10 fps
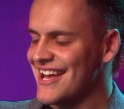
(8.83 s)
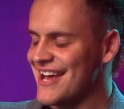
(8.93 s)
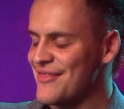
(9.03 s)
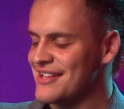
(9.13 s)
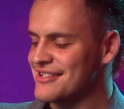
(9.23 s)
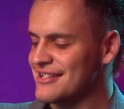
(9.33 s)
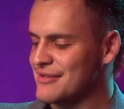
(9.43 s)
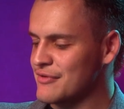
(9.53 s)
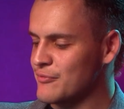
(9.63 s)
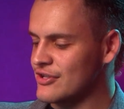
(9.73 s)
And that's the thing
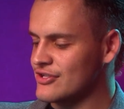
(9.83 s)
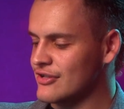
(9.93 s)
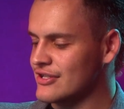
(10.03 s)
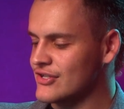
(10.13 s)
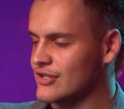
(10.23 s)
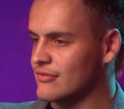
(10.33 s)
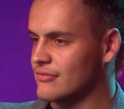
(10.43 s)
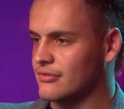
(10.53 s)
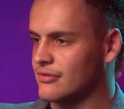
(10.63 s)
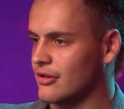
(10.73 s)
with Prisoner, it's
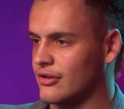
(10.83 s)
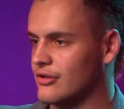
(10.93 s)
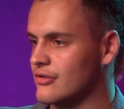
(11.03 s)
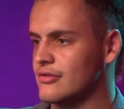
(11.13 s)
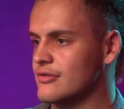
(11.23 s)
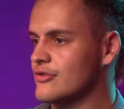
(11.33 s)
still got a huge